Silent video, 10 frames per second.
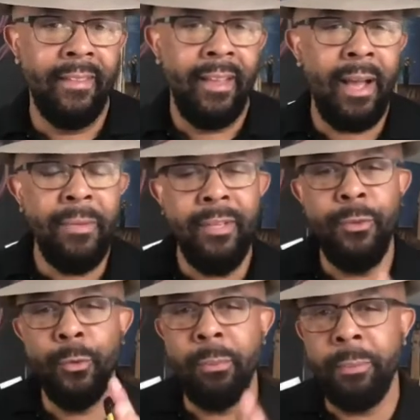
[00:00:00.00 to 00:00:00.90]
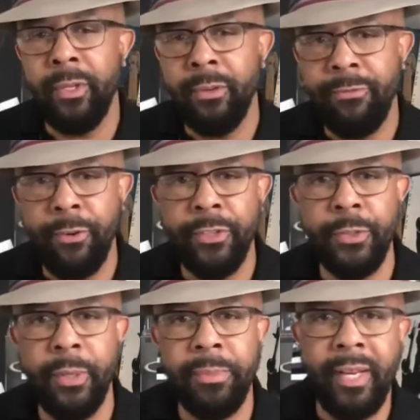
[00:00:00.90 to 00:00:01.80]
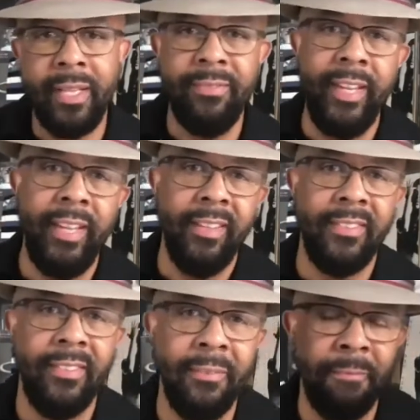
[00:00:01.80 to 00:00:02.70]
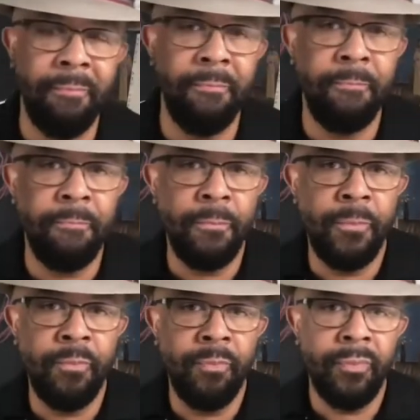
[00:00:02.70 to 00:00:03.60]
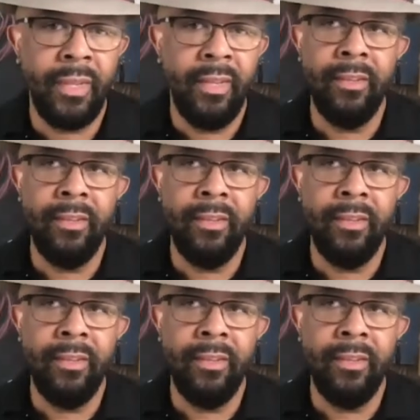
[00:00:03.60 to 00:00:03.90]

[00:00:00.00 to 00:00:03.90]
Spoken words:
How many of you remember your first trip to Las Vegas? You're